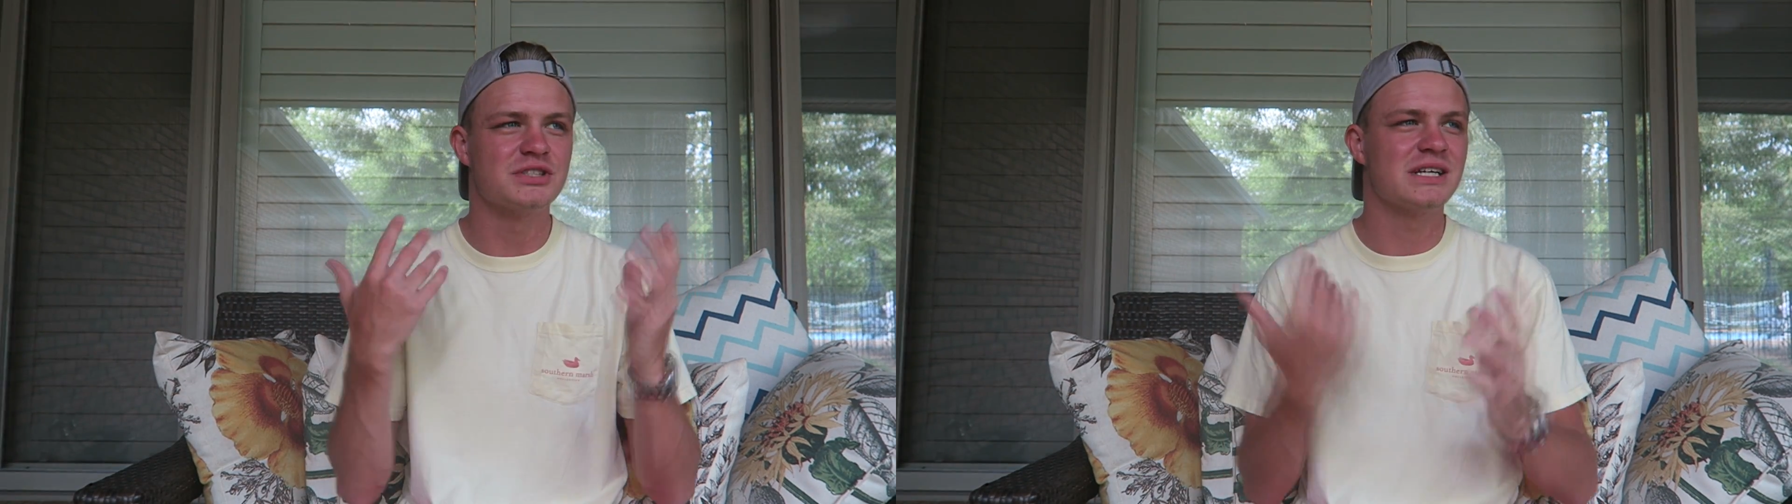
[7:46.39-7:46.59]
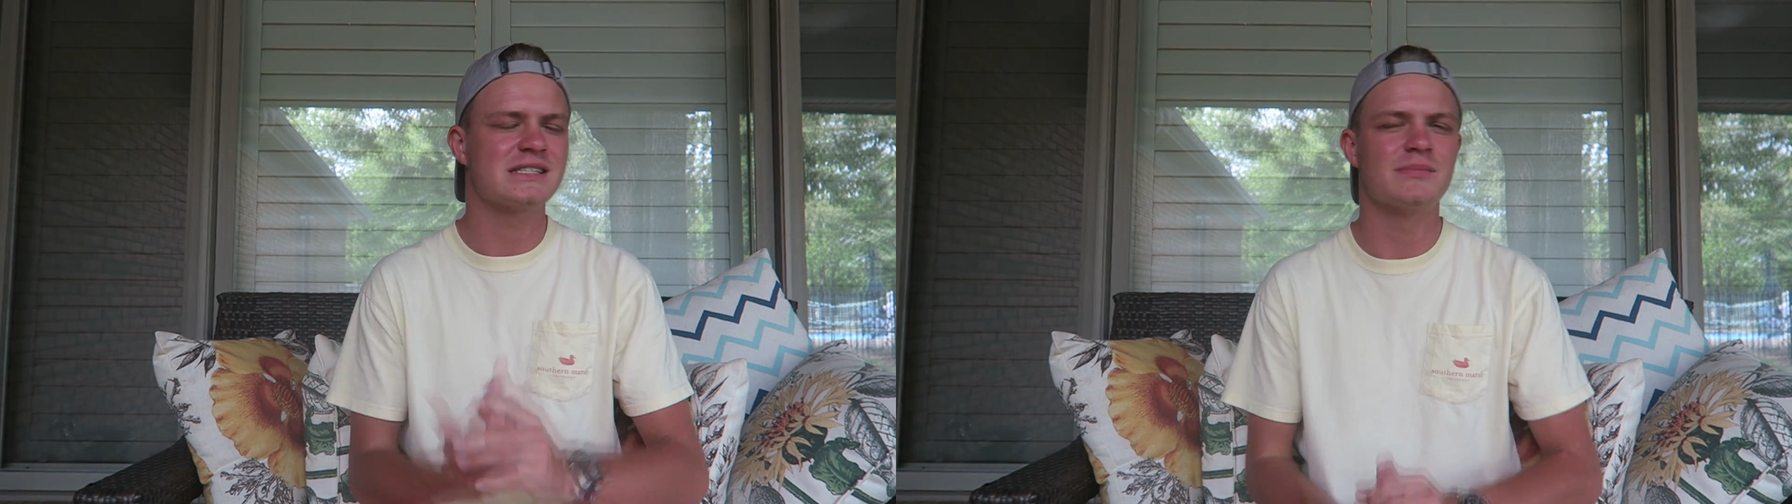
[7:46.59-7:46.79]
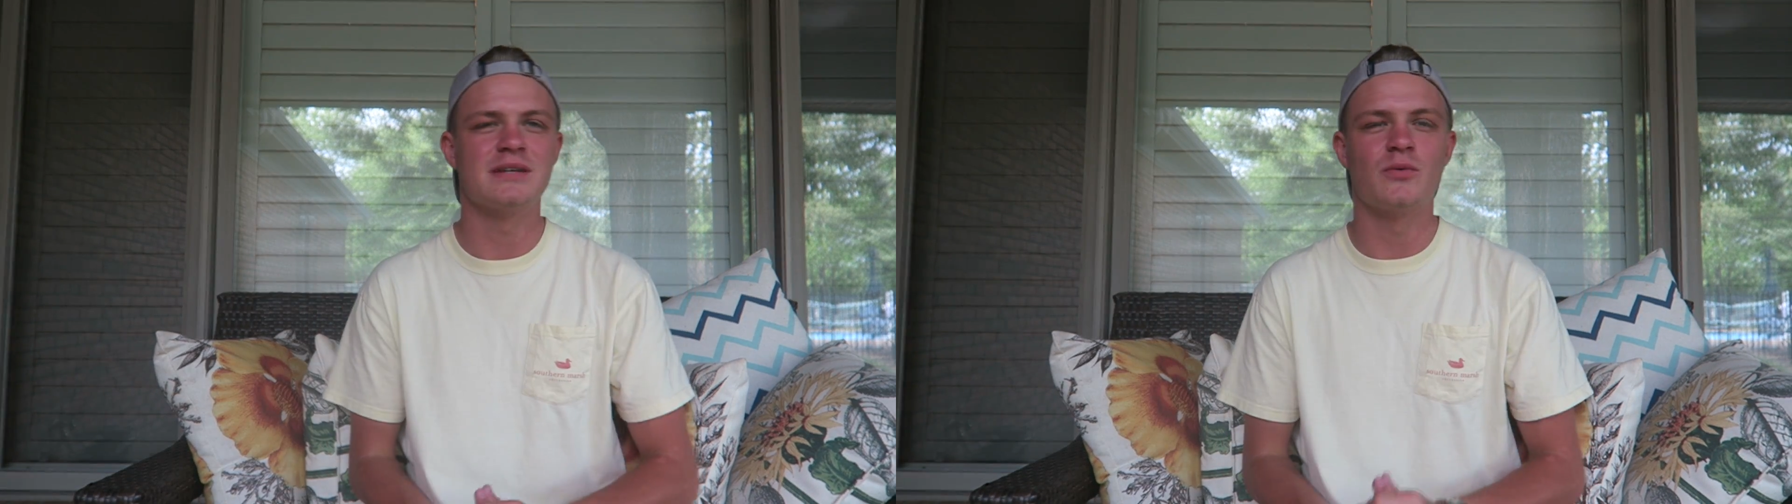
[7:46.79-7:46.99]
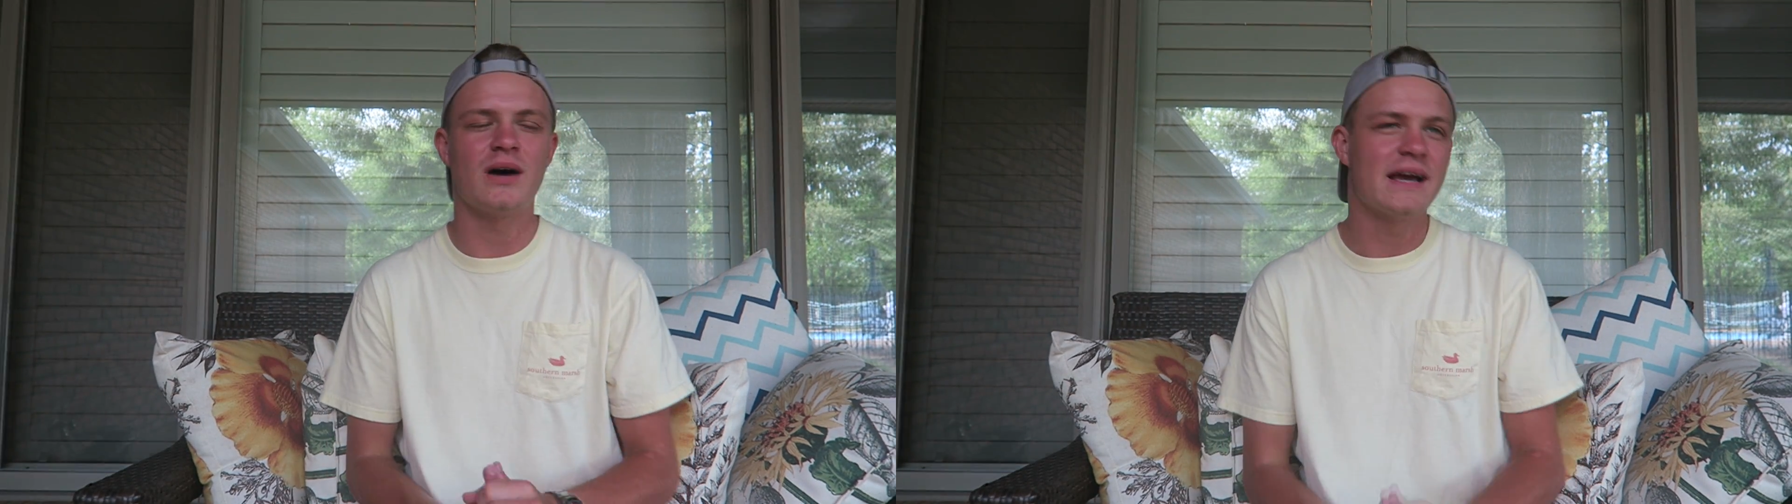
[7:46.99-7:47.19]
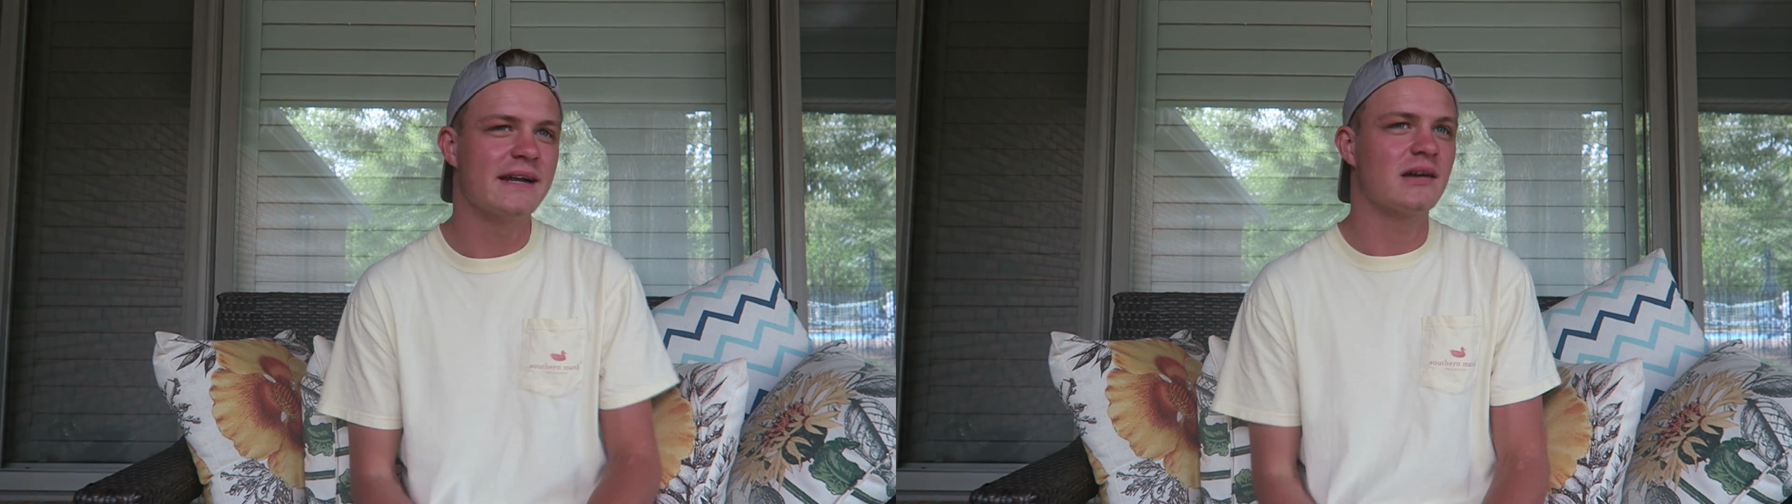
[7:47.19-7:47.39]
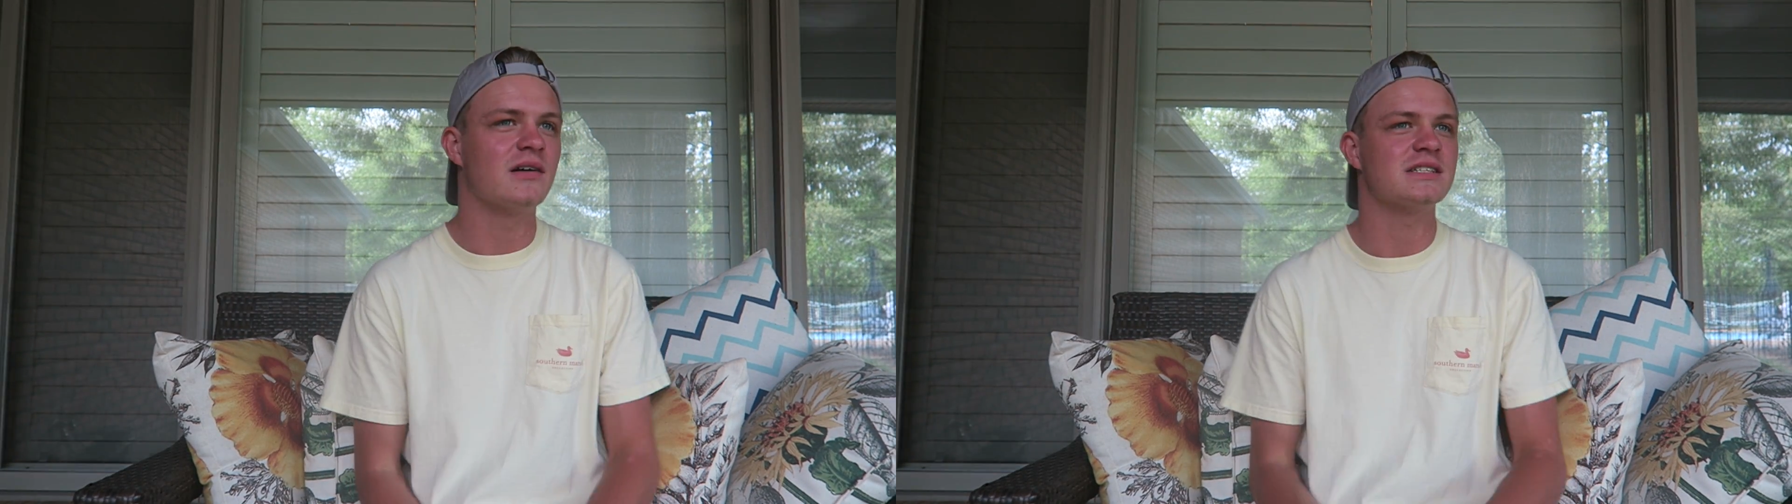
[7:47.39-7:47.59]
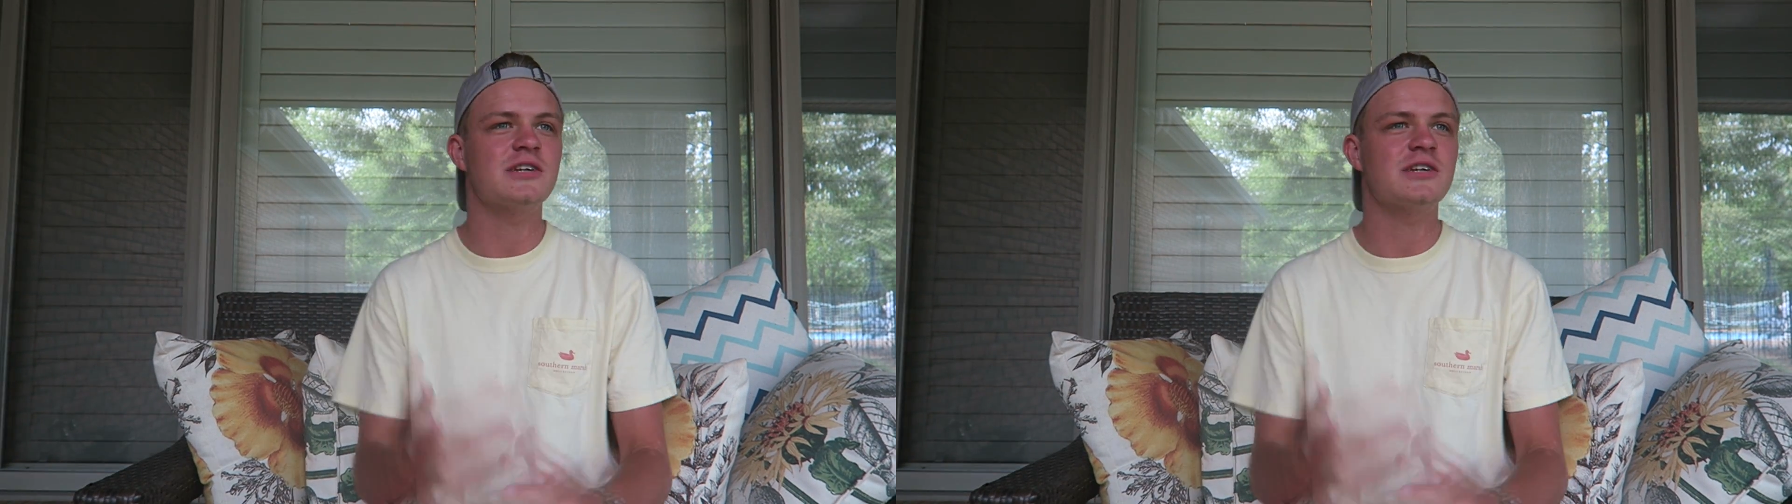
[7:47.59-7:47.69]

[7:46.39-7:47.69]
she asking me why I hated college.